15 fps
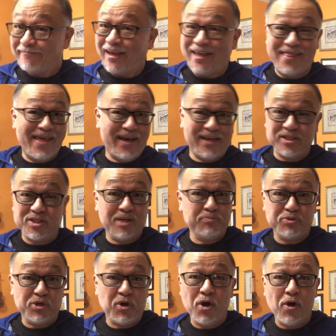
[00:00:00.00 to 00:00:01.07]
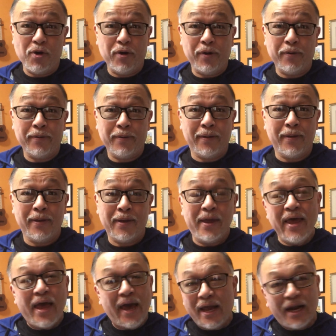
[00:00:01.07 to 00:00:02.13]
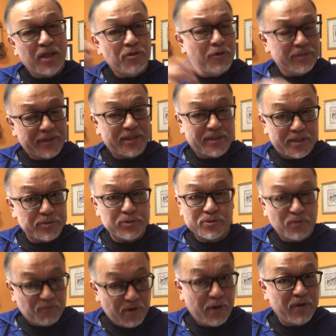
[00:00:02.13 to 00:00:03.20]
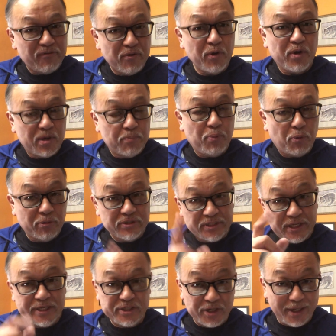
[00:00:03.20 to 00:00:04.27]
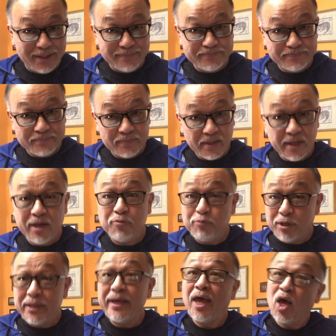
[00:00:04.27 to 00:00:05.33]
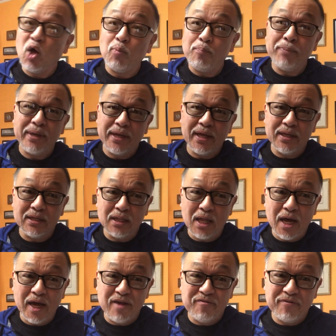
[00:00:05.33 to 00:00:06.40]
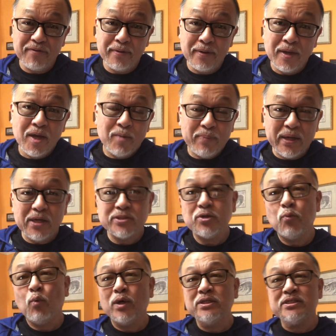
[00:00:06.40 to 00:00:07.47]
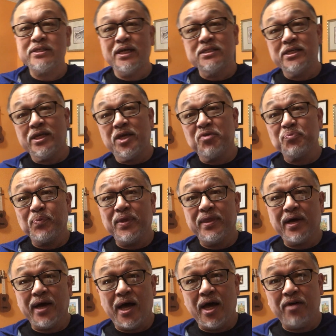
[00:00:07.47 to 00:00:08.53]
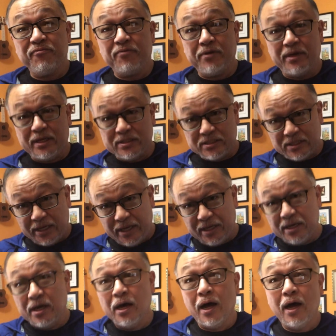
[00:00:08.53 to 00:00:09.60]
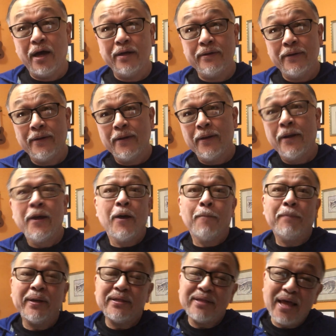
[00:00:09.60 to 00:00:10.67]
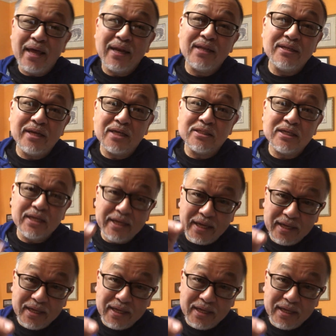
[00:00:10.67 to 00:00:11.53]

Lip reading: that is up to her. And I thought that this was a very, very important teaching and really helped me in life. Because in one sense, it gives me the confidence in God. But then it doesn't